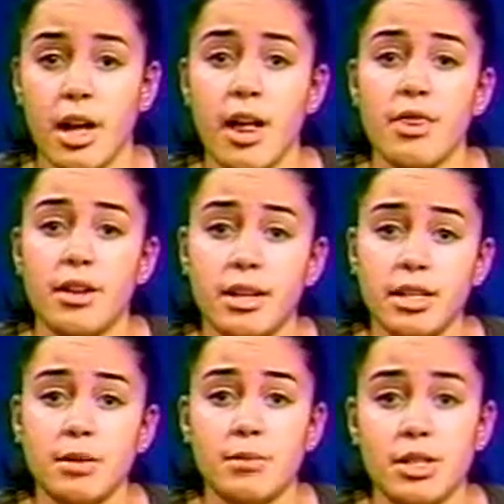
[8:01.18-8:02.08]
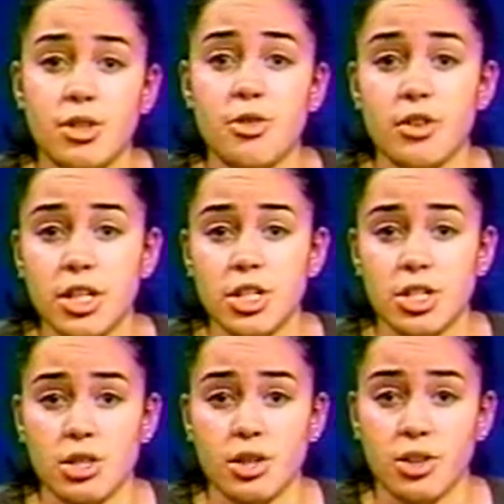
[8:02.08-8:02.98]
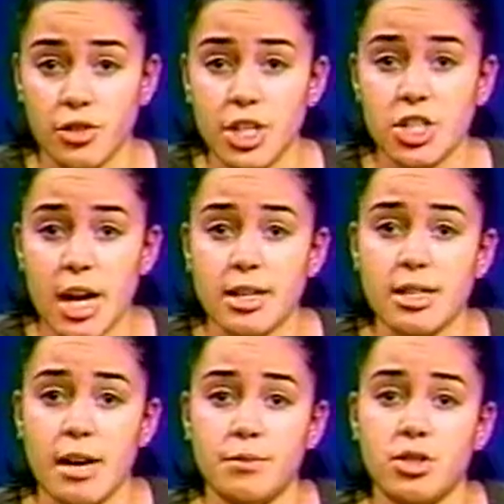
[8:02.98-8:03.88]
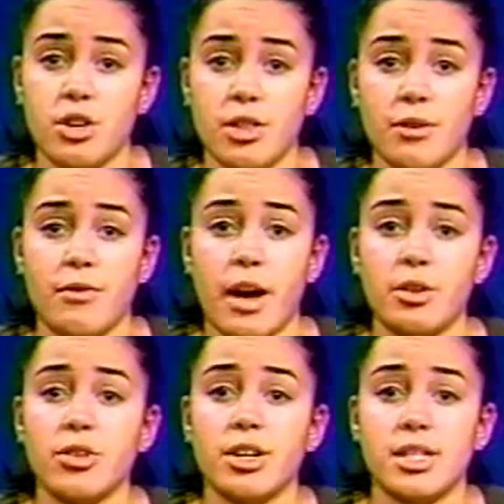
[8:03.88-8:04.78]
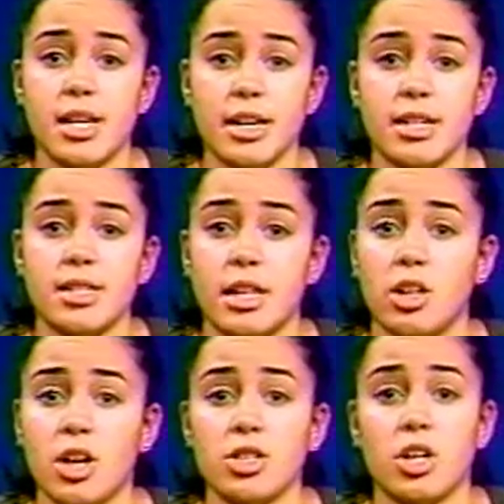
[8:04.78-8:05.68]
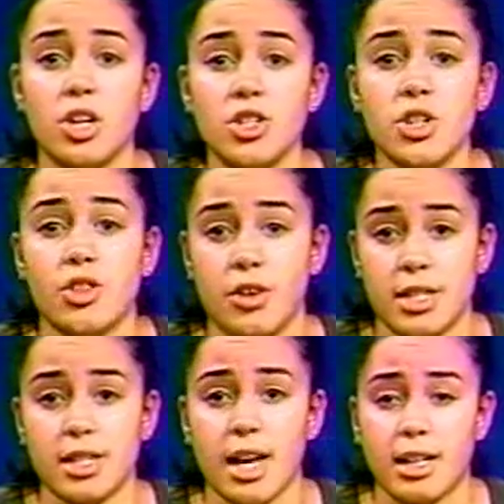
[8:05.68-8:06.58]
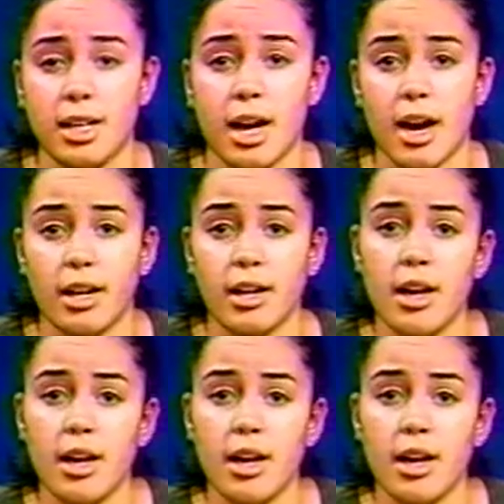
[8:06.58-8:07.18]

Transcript: The Knicks missed three shot attempts during the final 30 seconds and lost 103-99.